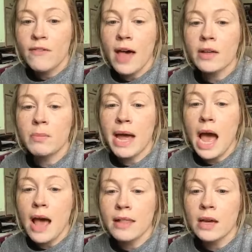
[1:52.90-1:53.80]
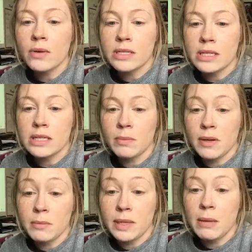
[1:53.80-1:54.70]
followed by online quizzes to
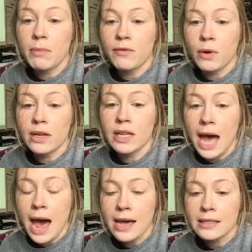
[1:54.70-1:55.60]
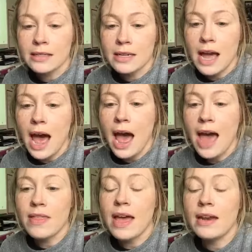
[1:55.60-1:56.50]
complete before class,
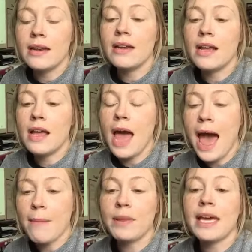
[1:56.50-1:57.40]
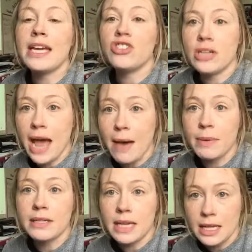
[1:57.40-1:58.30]
and then application
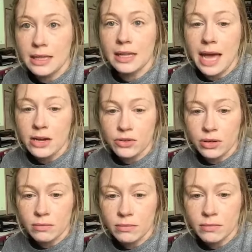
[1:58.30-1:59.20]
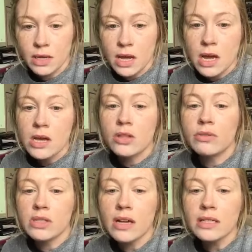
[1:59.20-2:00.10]
happened in the classroom.
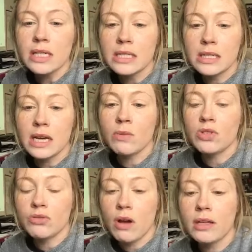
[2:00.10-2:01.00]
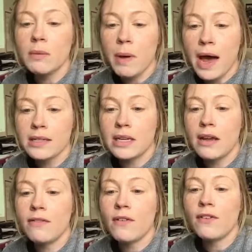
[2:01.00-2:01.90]
The results of this study were strongly
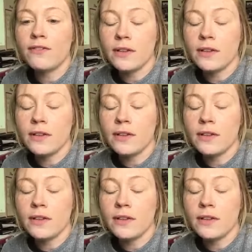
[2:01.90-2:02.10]
positive for